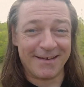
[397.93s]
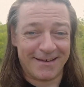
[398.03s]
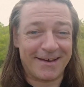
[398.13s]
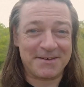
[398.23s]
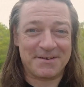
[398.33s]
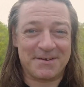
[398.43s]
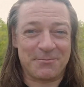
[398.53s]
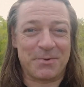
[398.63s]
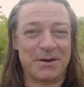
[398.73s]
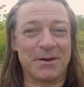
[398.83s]
That
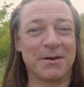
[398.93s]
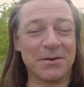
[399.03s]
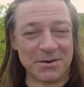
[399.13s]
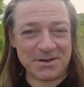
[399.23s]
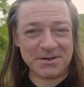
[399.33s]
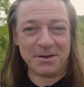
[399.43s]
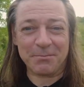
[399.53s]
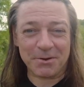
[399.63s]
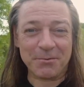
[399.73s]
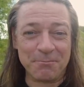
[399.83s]
would be a good
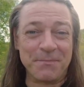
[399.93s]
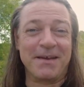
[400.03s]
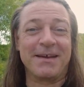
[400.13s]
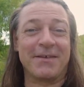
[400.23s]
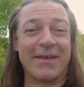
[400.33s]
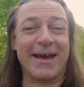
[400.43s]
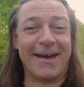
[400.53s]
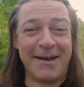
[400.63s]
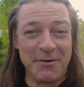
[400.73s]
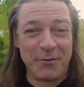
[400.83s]
example
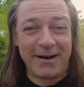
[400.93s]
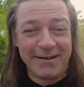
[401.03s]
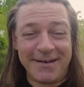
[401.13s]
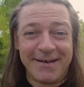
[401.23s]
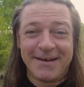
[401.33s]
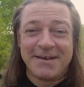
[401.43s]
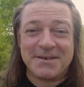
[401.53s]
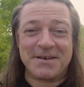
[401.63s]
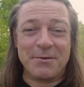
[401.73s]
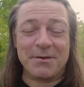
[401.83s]
there, right?
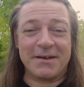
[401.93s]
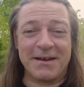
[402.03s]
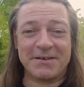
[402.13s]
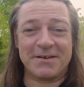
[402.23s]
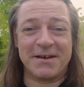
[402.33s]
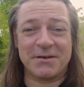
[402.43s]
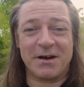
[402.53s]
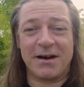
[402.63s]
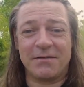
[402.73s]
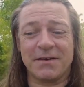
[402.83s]
So the next stage
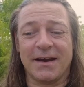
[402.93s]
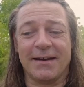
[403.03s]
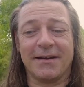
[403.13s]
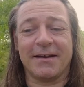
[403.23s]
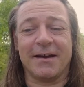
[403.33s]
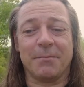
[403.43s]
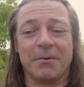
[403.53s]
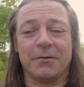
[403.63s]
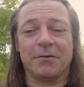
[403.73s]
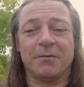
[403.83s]
after that came
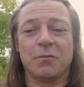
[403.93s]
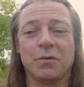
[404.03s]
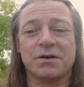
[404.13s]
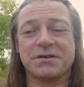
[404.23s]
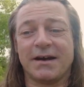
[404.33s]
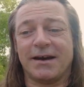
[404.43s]
along was